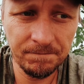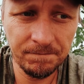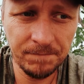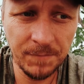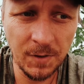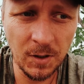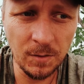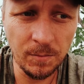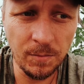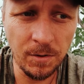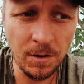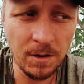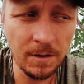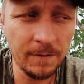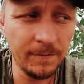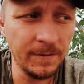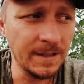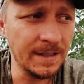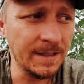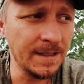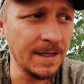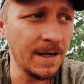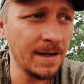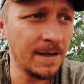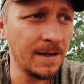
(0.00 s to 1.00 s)
better part of a
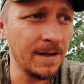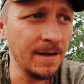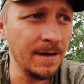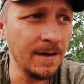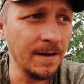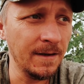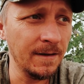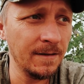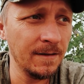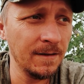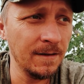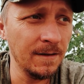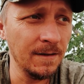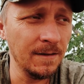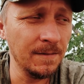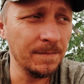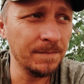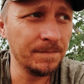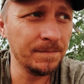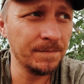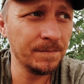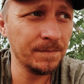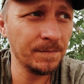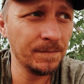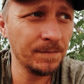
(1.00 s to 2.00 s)
decade,
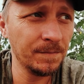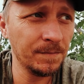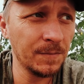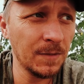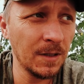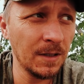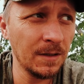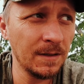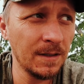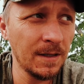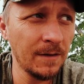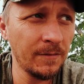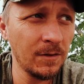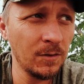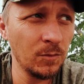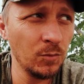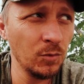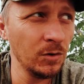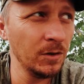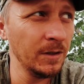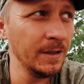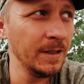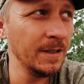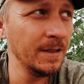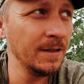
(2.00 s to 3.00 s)
but never
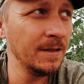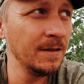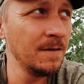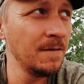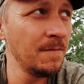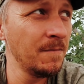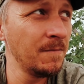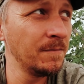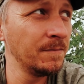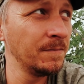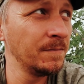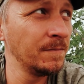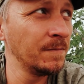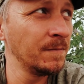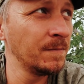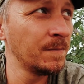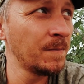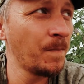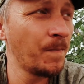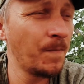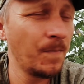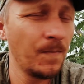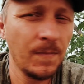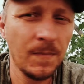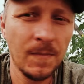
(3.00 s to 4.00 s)
really
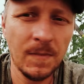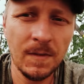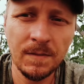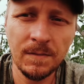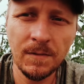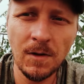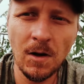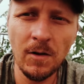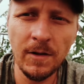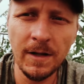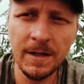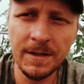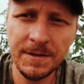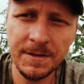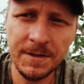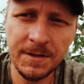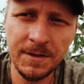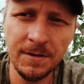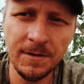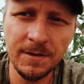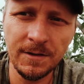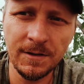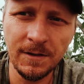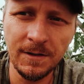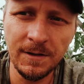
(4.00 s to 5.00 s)
all that
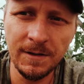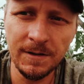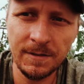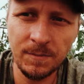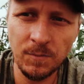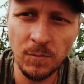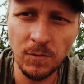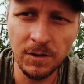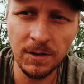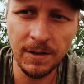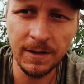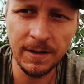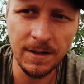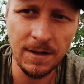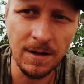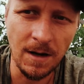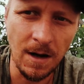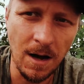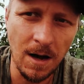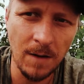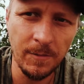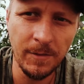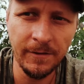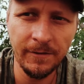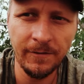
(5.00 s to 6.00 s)
seriously. It's more like a
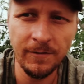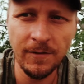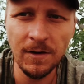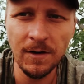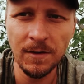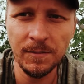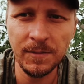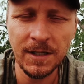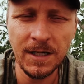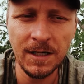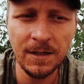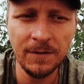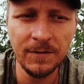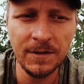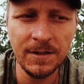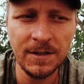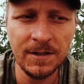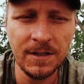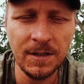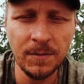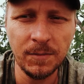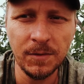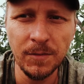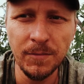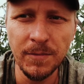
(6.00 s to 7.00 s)
hobby farm, kind of a
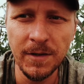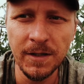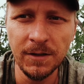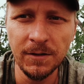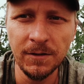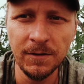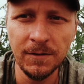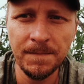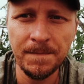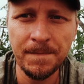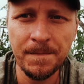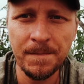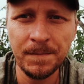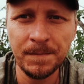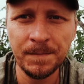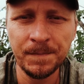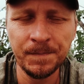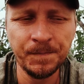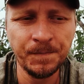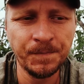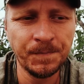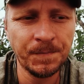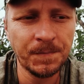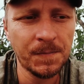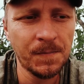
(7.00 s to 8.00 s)
supplemental.
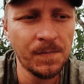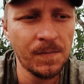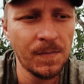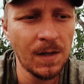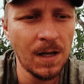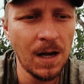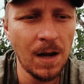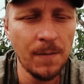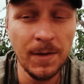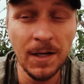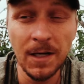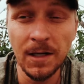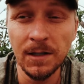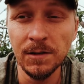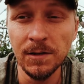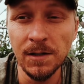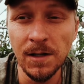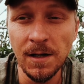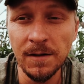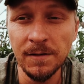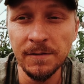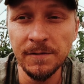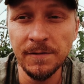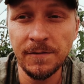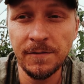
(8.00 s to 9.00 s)
I mean, I
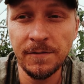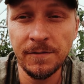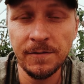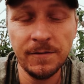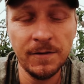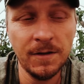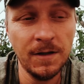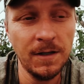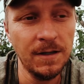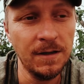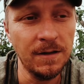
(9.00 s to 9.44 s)
love